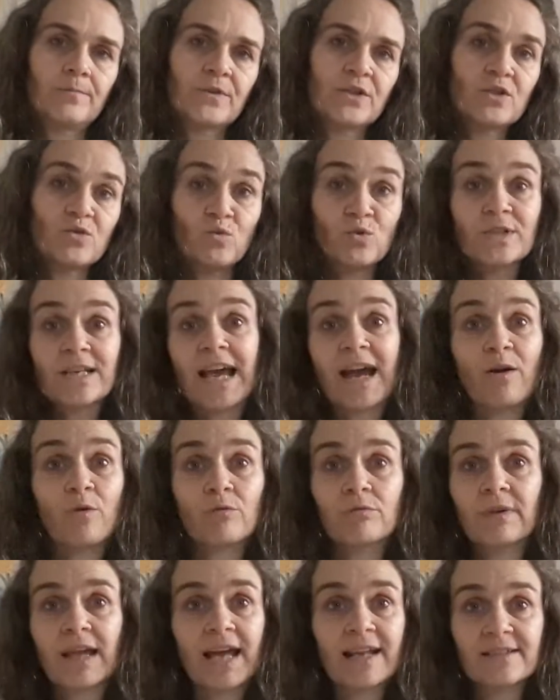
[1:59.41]
sort out
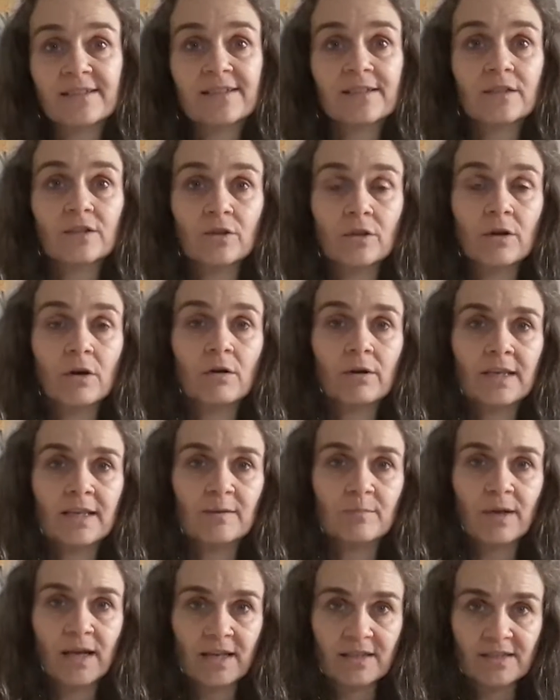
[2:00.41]
cancer, you can't
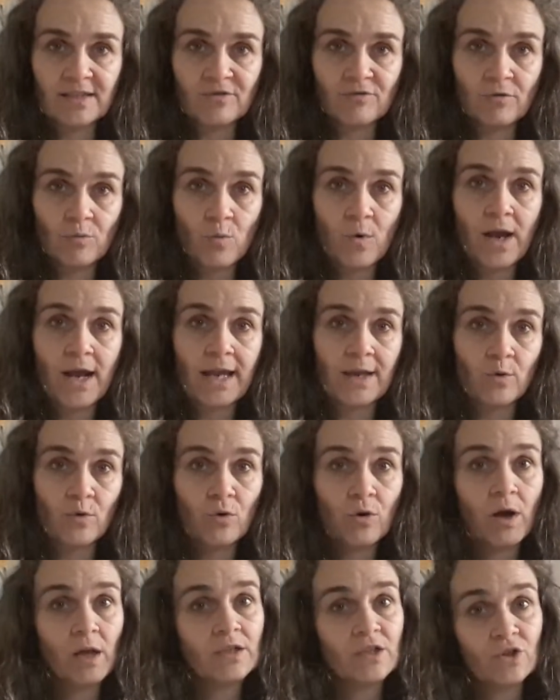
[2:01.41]
keep cancer away
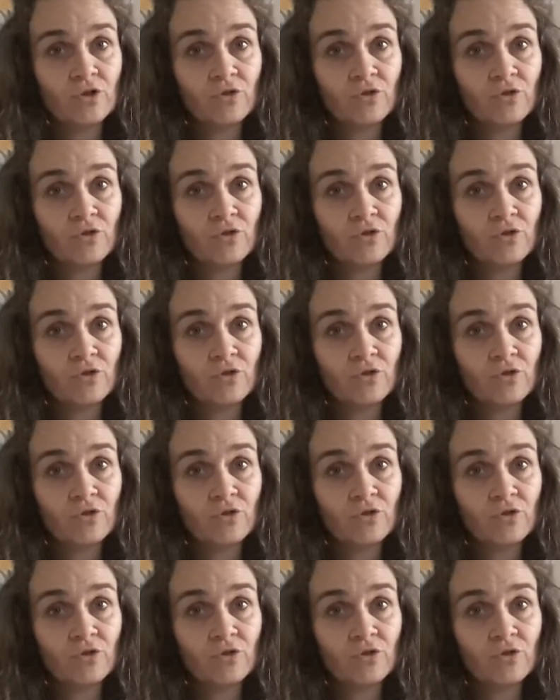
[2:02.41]
or under